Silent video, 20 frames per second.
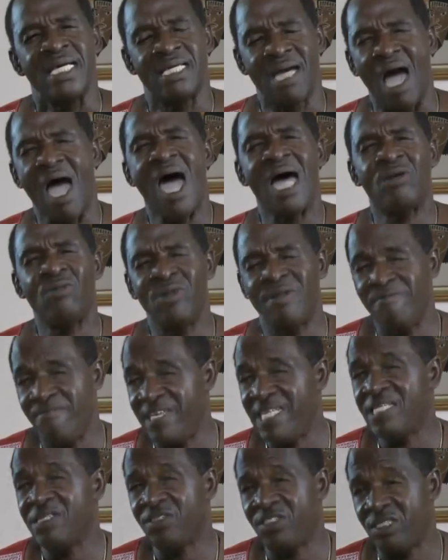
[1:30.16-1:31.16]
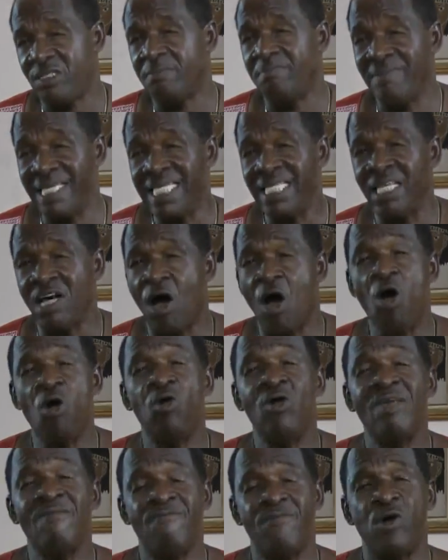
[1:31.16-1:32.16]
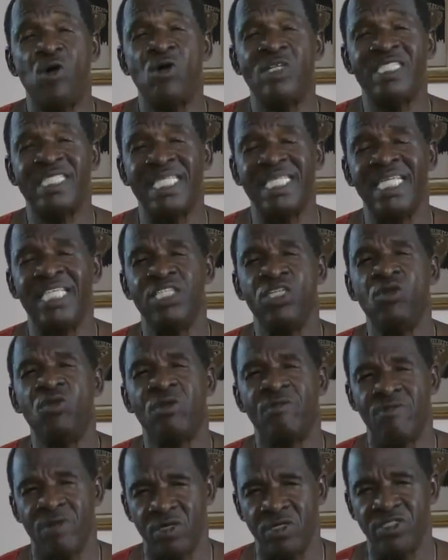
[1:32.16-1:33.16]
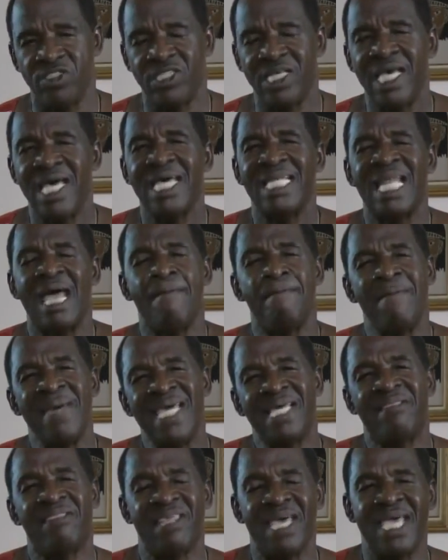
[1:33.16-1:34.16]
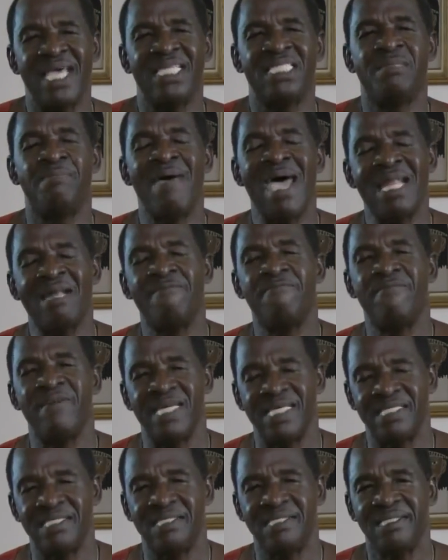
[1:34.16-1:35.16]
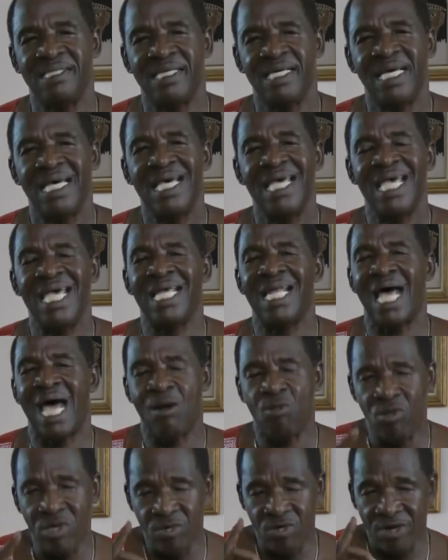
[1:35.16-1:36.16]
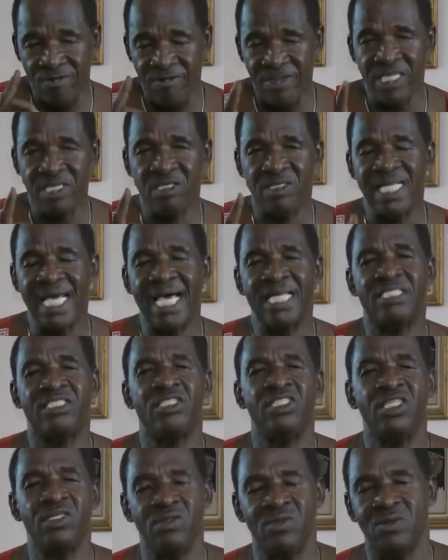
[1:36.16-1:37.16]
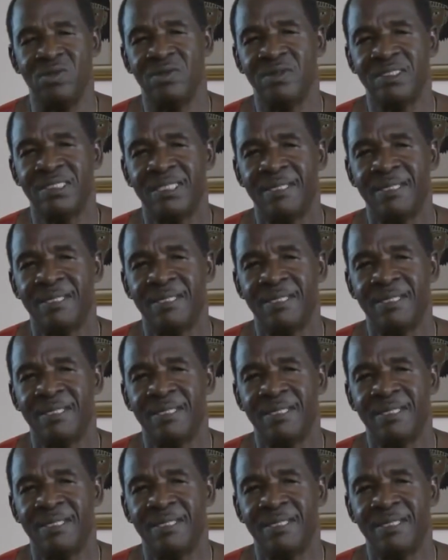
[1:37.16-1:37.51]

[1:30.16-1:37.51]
God revealed to me the only force in the universe that make things manifest, and I will reveal that to you.